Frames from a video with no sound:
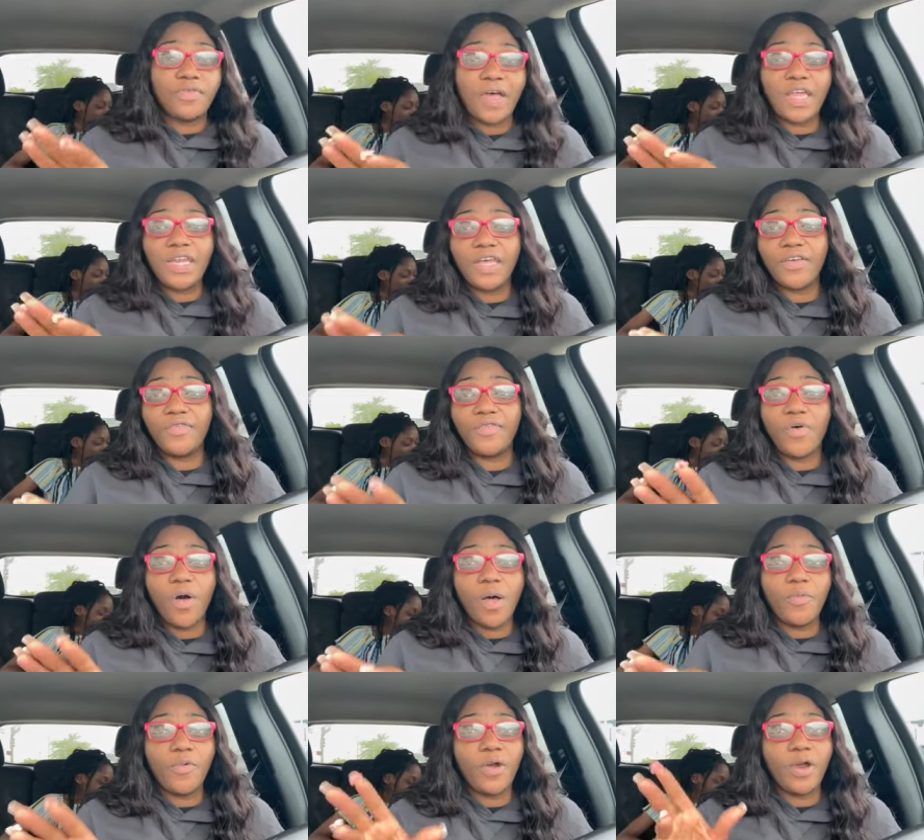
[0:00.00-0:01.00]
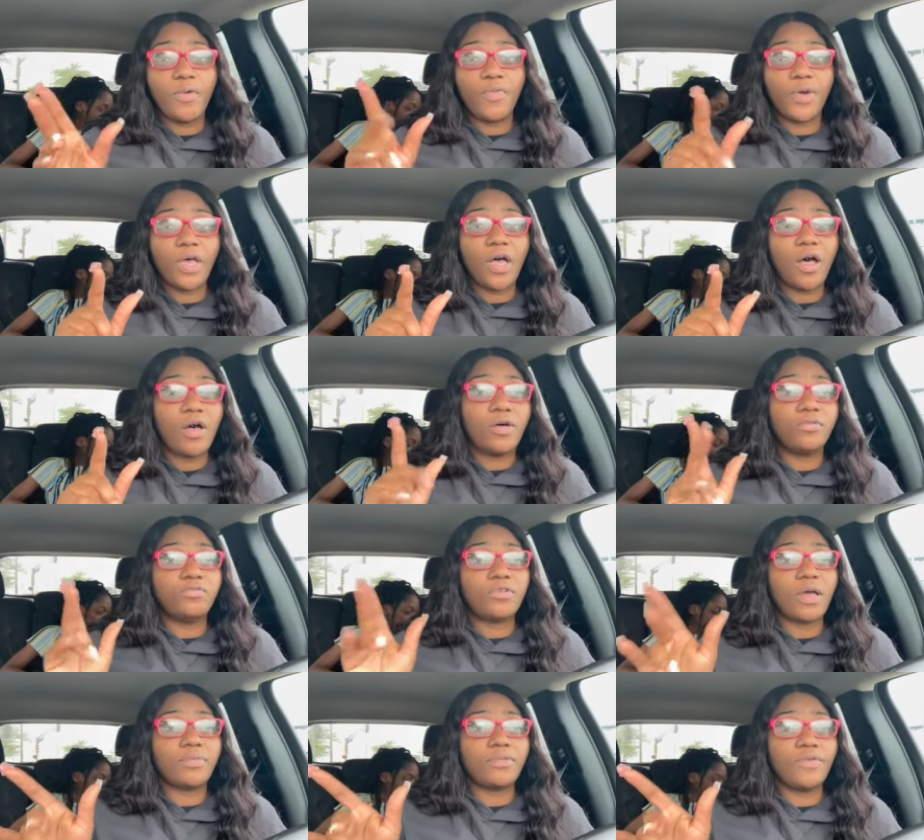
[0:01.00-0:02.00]
I left Walmart, went home,
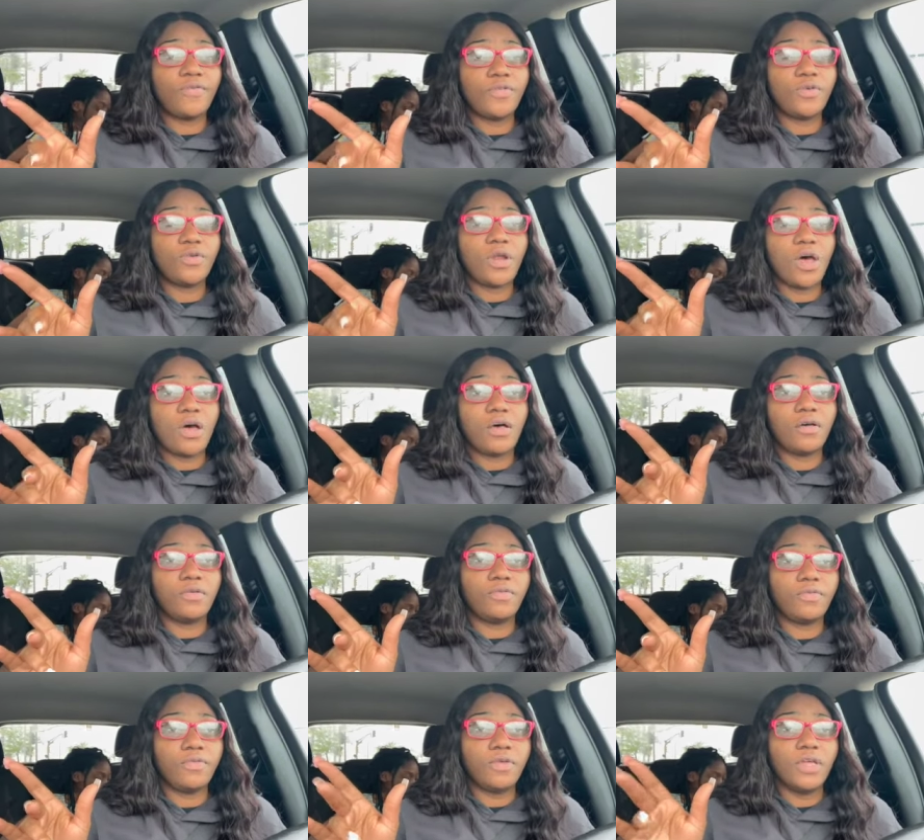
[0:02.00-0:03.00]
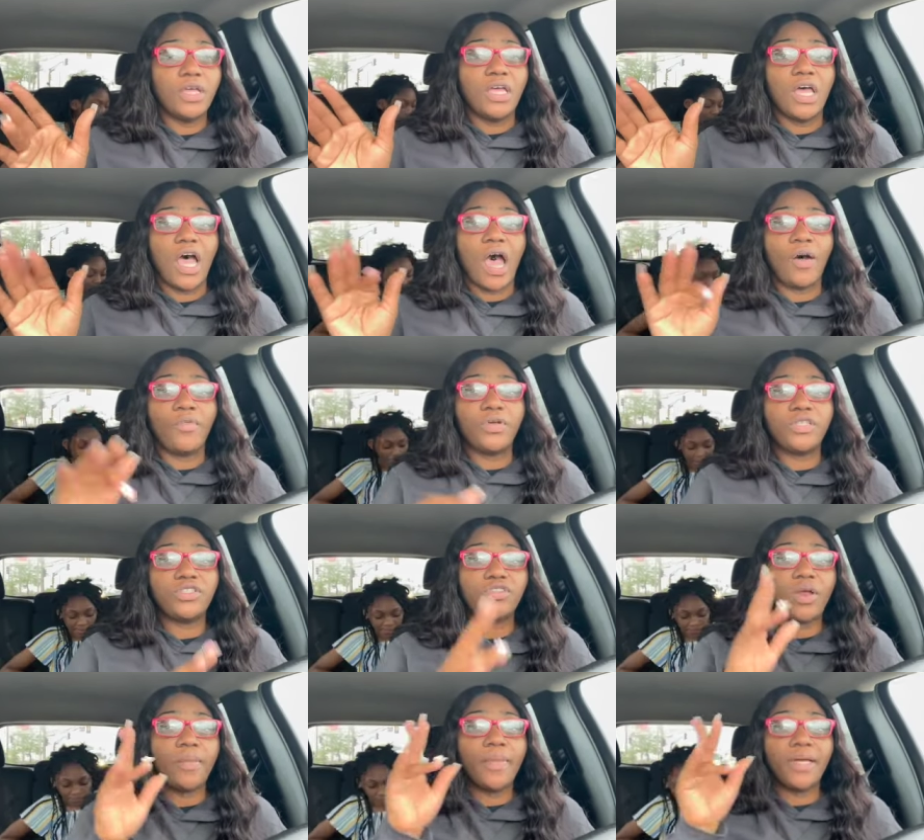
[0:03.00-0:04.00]
dropped the food off. I went to
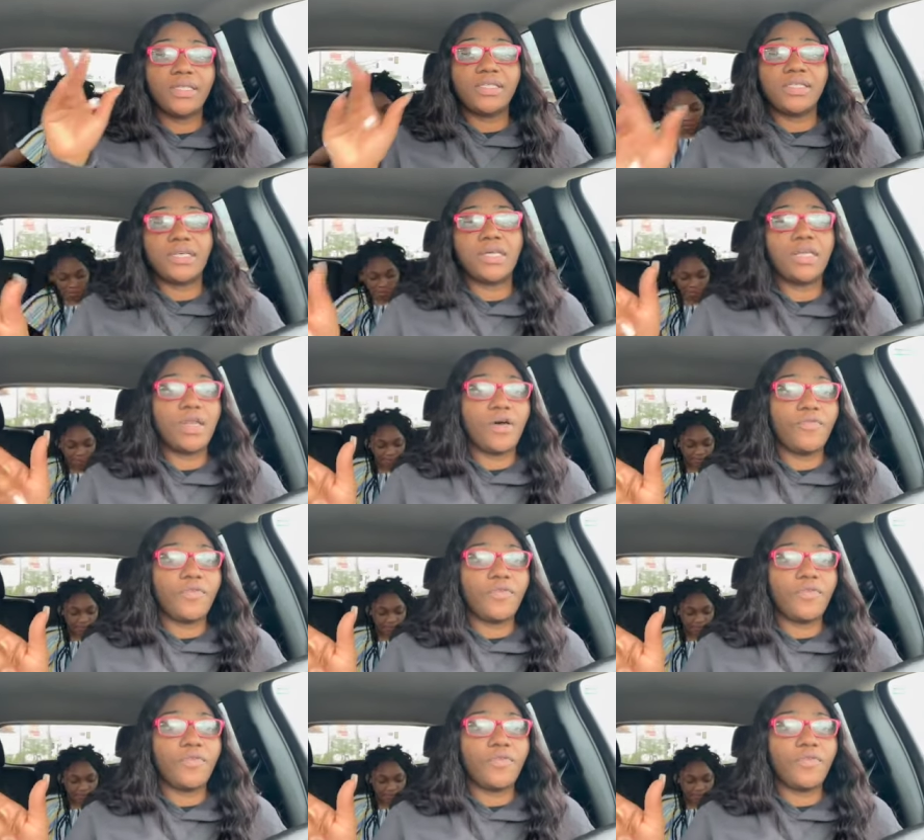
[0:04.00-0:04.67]
drop my son off